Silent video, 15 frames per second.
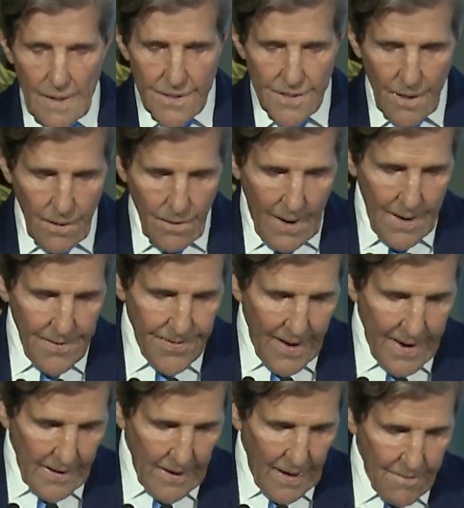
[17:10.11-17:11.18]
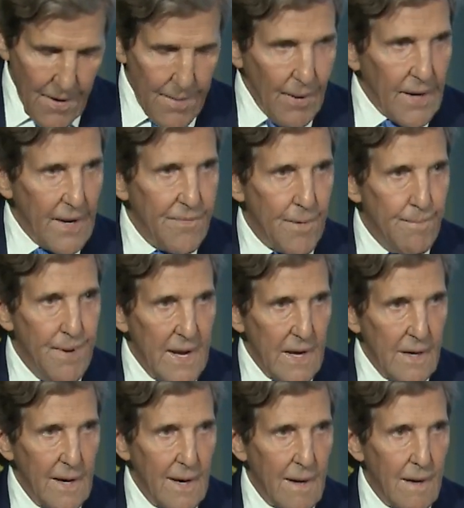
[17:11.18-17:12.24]
So I thank everybody for
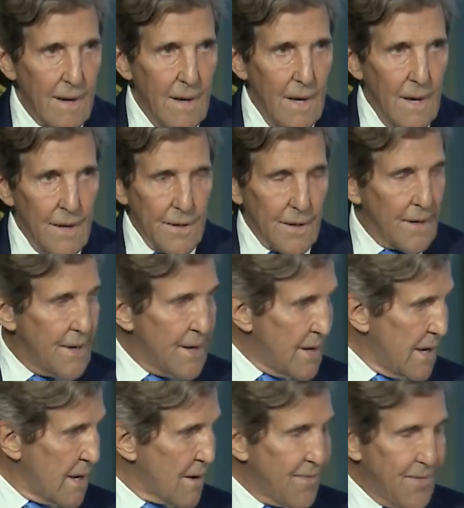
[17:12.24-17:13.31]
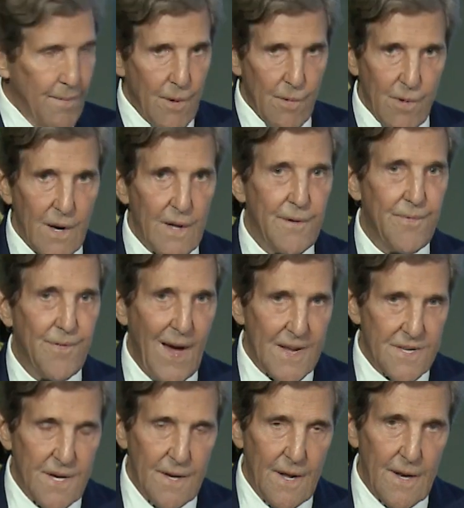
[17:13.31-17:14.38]
being here. You're going to hear from a really
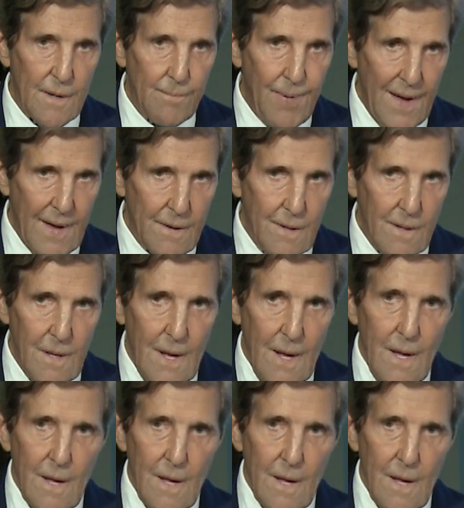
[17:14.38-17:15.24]
fascinating panel.